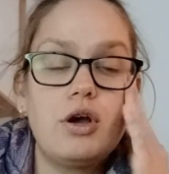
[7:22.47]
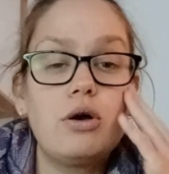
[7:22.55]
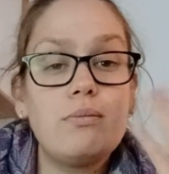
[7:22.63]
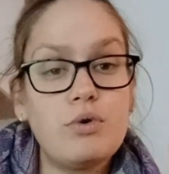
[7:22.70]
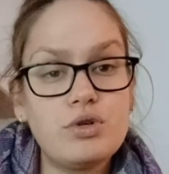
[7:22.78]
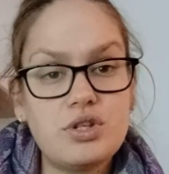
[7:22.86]

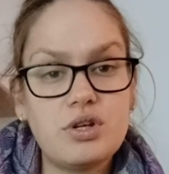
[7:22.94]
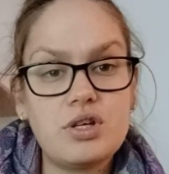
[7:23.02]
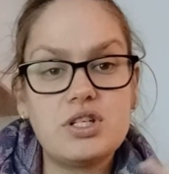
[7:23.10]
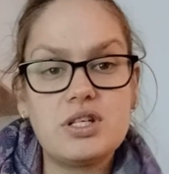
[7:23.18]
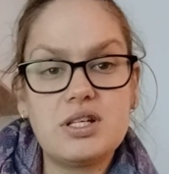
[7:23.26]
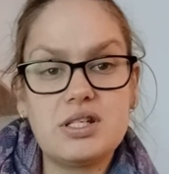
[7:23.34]
more
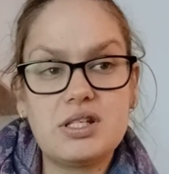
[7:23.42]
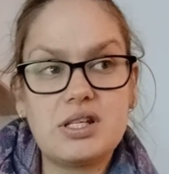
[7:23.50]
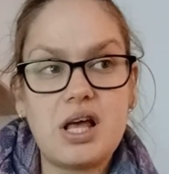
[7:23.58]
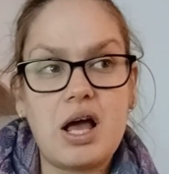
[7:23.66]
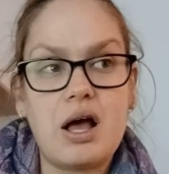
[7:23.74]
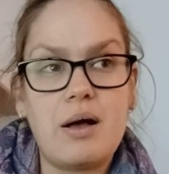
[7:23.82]
surges,
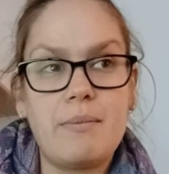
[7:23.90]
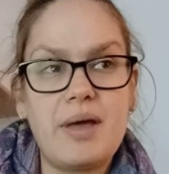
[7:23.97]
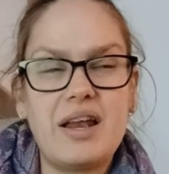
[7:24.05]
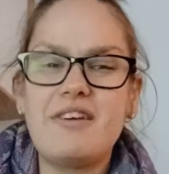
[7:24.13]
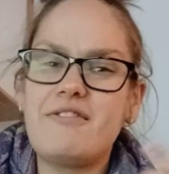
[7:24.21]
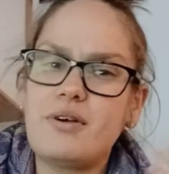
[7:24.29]

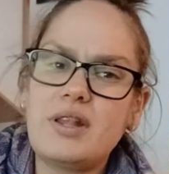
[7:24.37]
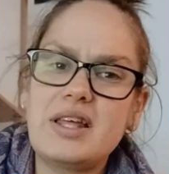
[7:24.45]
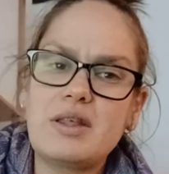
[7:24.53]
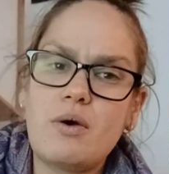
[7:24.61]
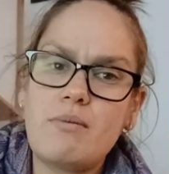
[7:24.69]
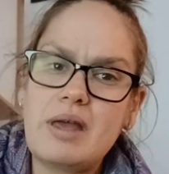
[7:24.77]
and I felt like
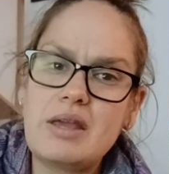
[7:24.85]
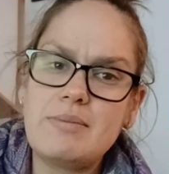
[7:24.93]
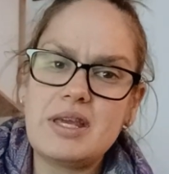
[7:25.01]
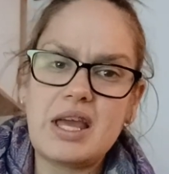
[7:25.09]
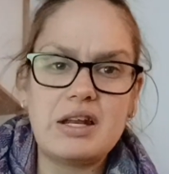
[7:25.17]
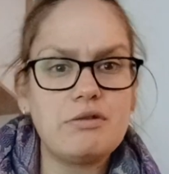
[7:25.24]
they were maybe
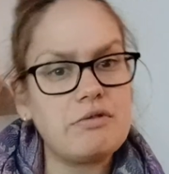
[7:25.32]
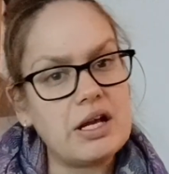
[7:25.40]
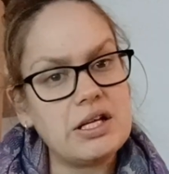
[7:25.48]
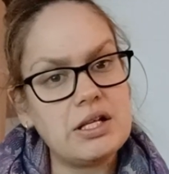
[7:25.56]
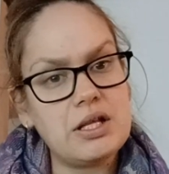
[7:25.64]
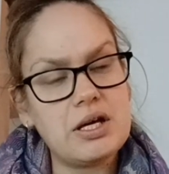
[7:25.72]
getting
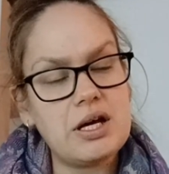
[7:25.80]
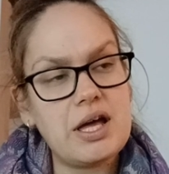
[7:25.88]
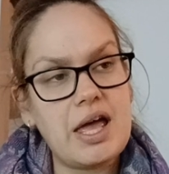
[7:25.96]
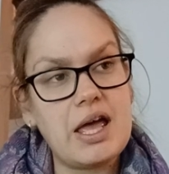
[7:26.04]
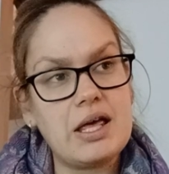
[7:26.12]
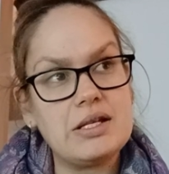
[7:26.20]
regular
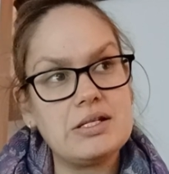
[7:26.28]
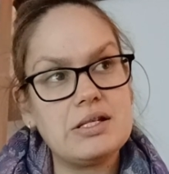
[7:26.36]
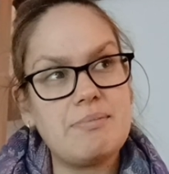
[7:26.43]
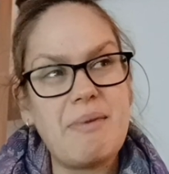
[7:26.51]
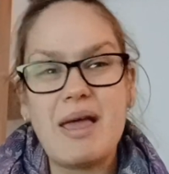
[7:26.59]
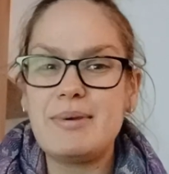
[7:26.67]
and
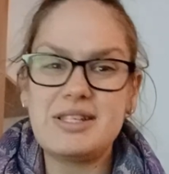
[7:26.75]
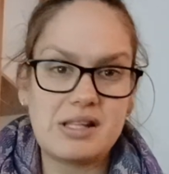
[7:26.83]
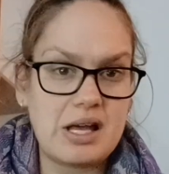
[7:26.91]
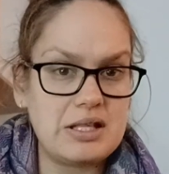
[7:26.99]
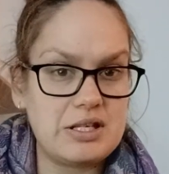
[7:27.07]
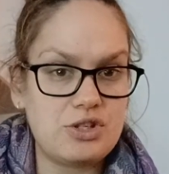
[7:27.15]
maybe
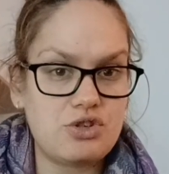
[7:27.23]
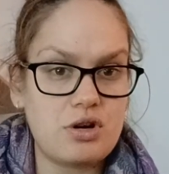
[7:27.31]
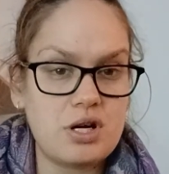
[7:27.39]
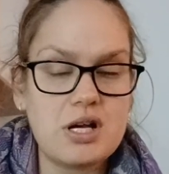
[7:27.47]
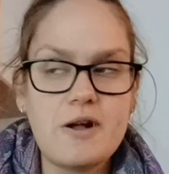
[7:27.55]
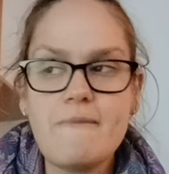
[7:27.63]
slightly
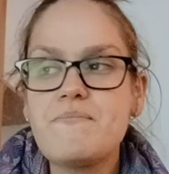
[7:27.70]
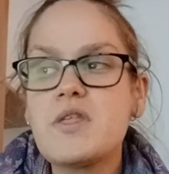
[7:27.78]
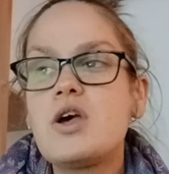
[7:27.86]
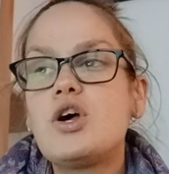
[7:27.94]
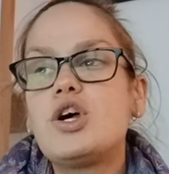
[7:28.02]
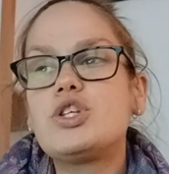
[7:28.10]
stronger.
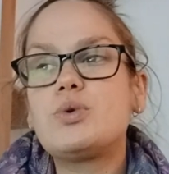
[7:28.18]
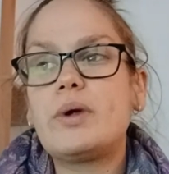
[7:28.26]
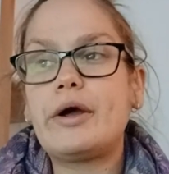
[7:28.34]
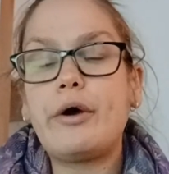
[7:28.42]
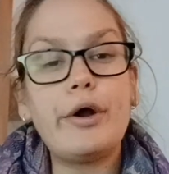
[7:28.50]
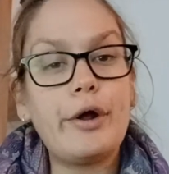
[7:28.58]
So when
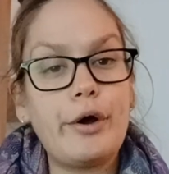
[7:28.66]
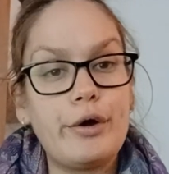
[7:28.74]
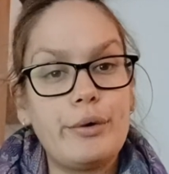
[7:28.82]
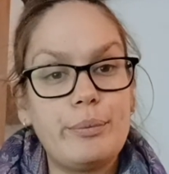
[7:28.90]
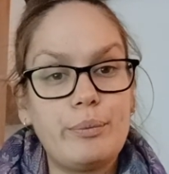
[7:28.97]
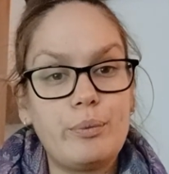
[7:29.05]
I got
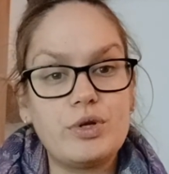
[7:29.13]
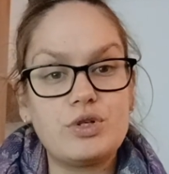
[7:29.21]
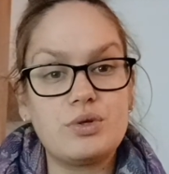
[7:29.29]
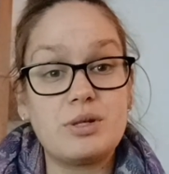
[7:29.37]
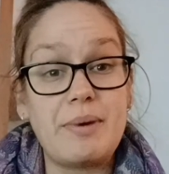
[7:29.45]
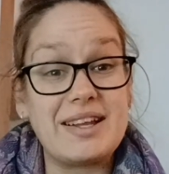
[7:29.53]
home, which
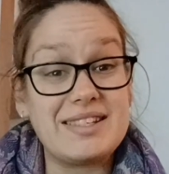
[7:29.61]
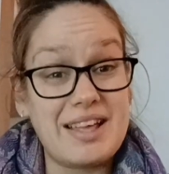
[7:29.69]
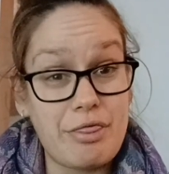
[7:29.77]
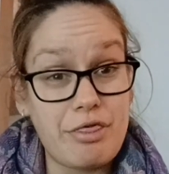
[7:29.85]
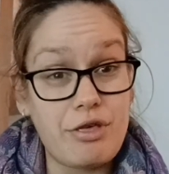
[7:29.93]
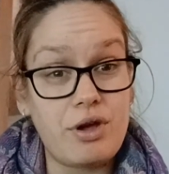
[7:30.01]
was about
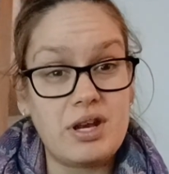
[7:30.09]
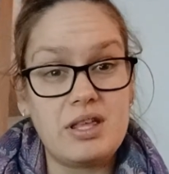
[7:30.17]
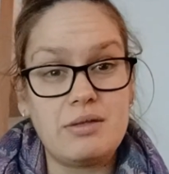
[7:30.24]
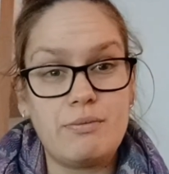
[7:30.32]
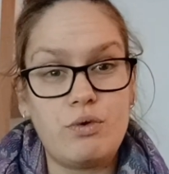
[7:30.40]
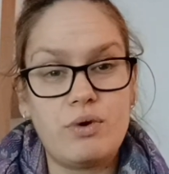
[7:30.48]
10:30 in
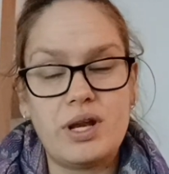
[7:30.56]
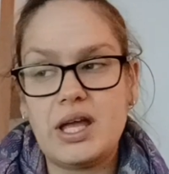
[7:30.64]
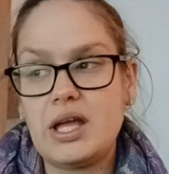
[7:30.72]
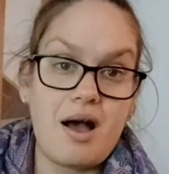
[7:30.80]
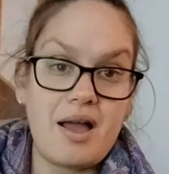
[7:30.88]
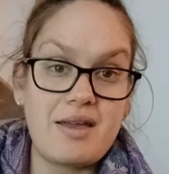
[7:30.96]
the morning,
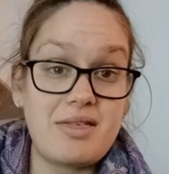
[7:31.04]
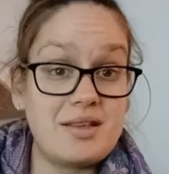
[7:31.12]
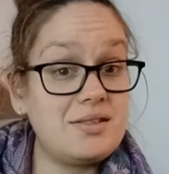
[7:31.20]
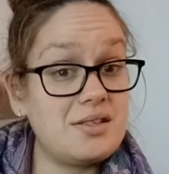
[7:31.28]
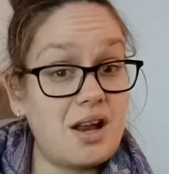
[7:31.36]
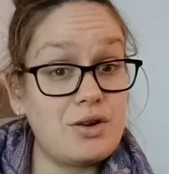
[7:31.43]
I then
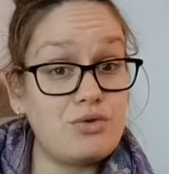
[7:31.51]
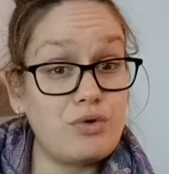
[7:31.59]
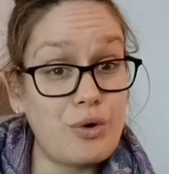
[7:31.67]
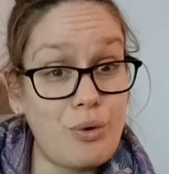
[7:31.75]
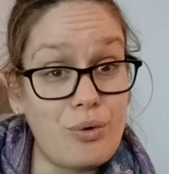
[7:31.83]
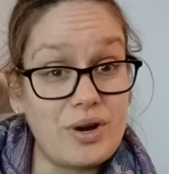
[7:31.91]
started
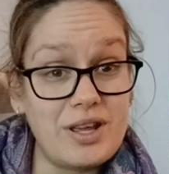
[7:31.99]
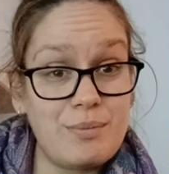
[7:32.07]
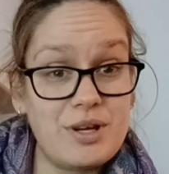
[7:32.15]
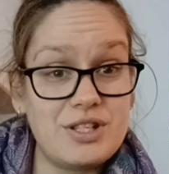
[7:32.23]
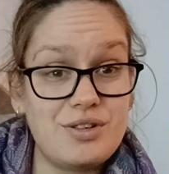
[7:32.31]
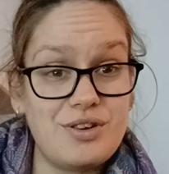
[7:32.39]
recording
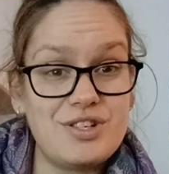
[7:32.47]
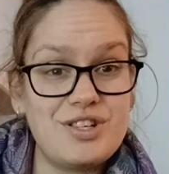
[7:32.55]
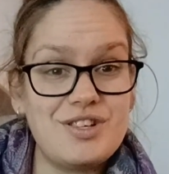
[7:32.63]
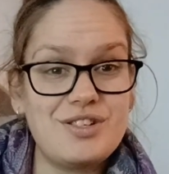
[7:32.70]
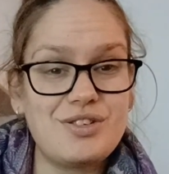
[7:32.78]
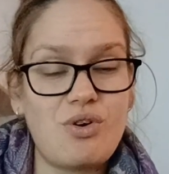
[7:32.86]
my
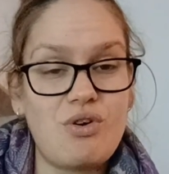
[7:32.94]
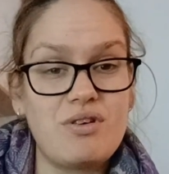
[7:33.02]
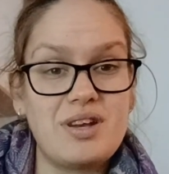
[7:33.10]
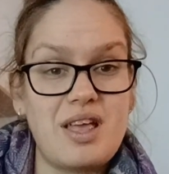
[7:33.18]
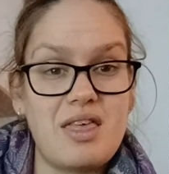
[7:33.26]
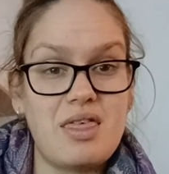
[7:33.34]
surges
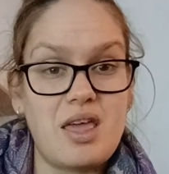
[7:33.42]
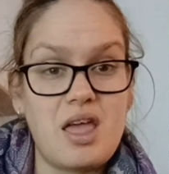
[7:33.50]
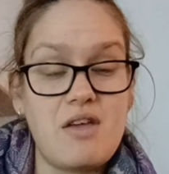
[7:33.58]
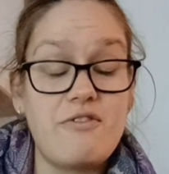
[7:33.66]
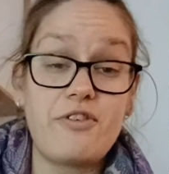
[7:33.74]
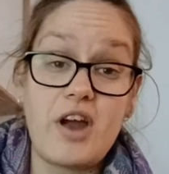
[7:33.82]
on
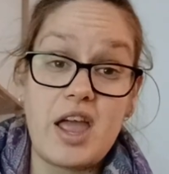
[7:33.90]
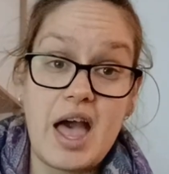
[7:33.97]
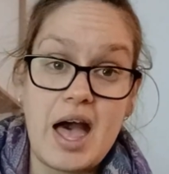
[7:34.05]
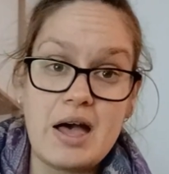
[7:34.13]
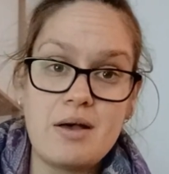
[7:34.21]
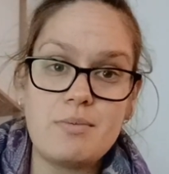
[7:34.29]
the Freya
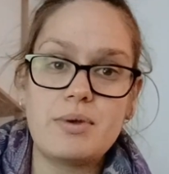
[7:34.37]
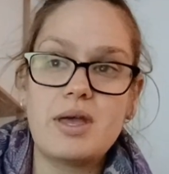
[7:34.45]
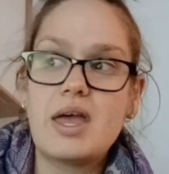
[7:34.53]
app.